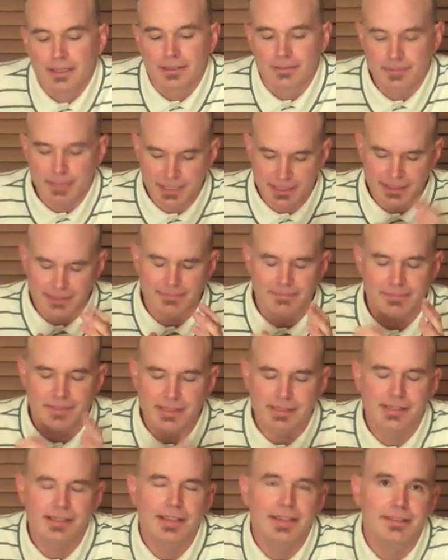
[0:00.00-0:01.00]
But you
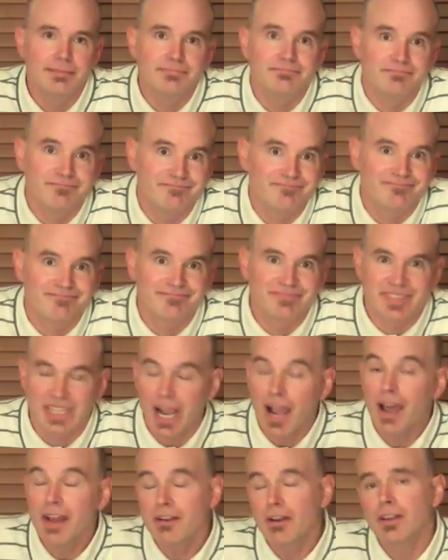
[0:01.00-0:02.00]
see,
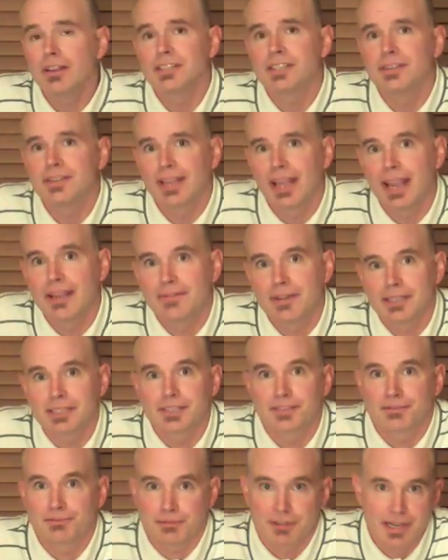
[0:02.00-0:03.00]
God also gave
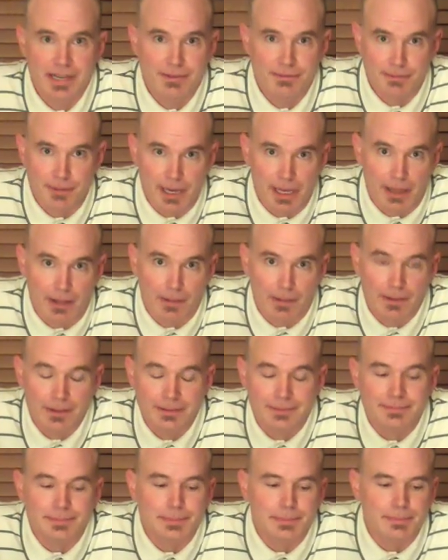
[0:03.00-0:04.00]
us free will.
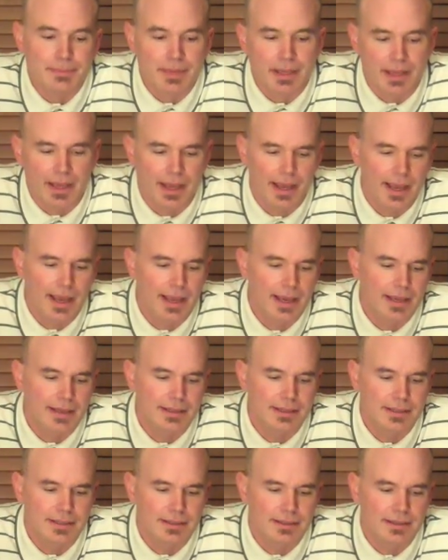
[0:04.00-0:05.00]

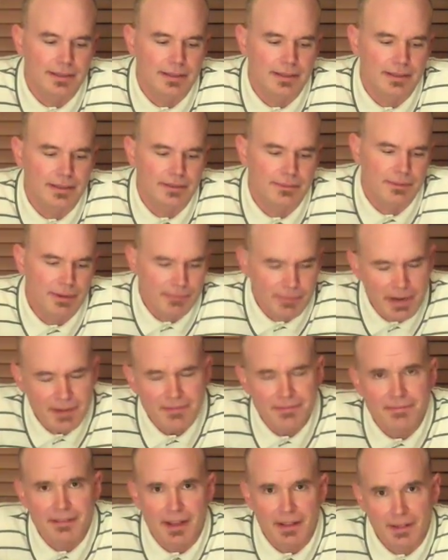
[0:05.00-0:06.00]
And when we
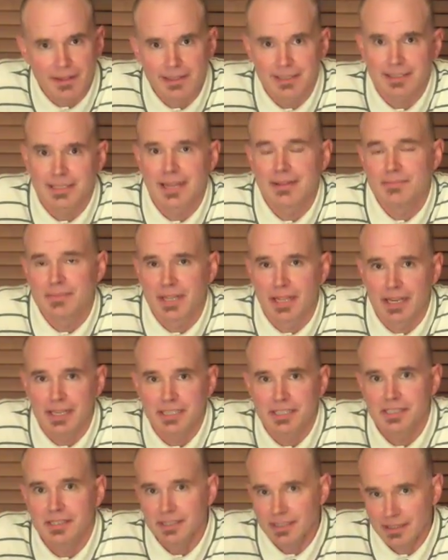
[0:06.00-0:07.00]
fell to
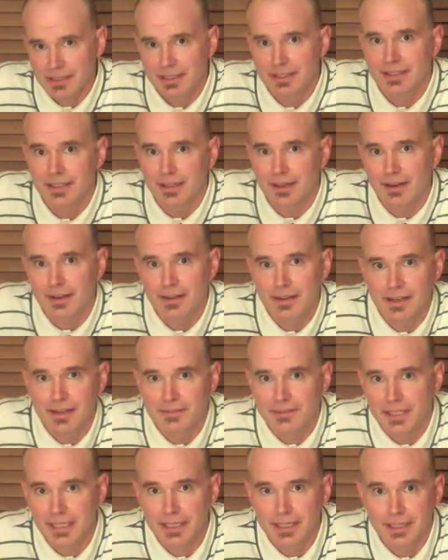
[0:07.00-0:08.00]
temptation in the Garden of
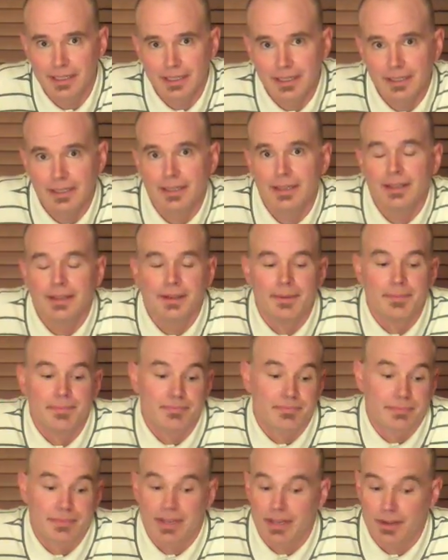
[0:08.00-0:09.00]
Eden,
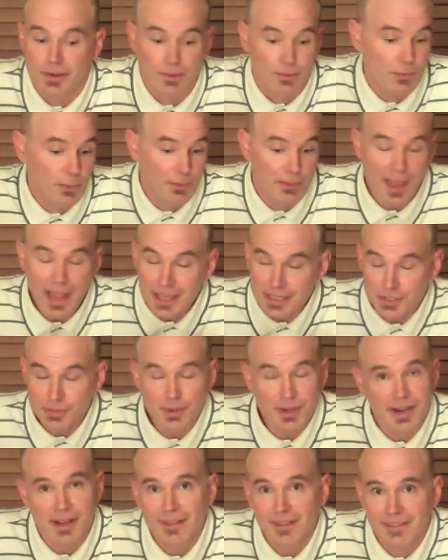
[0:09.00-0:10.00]
well, that's
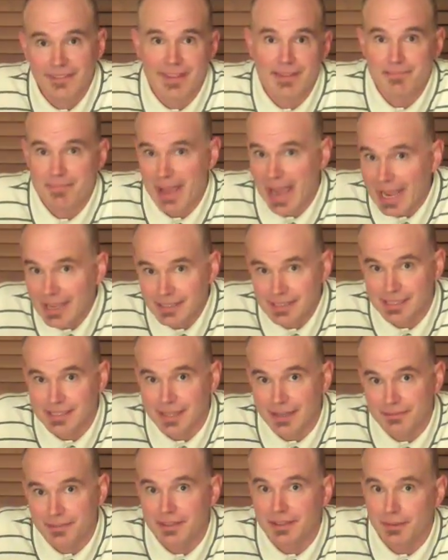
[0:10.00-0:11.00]
when all of the bad
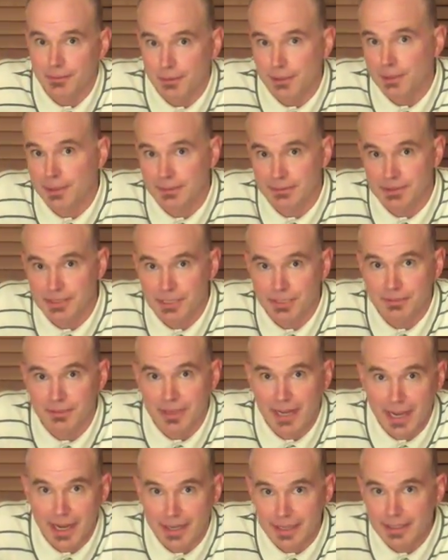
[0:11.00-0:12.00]
stuff in the world was
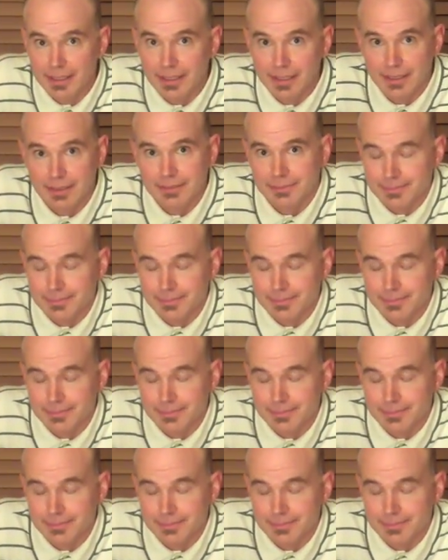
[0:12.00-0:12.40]
created.